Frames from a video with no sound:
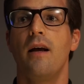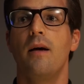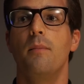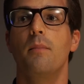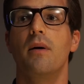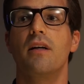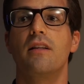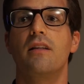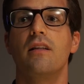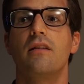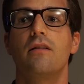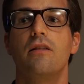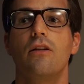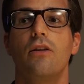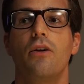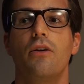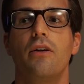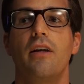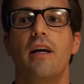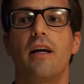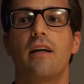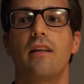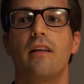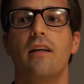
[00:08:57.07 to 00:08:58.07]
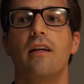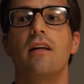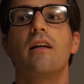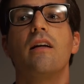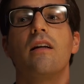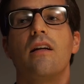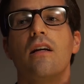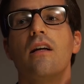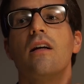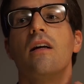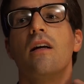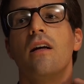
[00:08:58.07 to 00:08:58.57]
but this little neck thing,
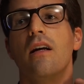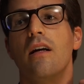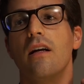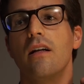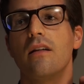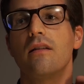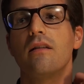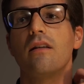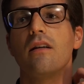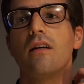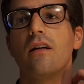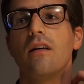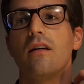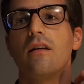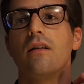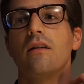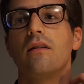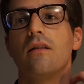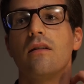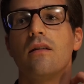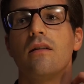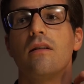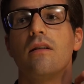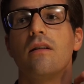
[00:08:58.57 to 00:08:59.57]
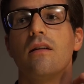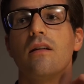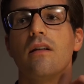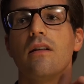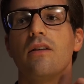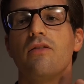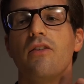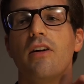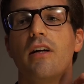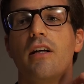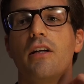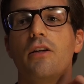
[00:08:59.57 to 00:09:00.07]
it's
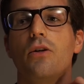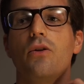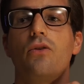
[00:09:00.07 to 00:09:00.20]
very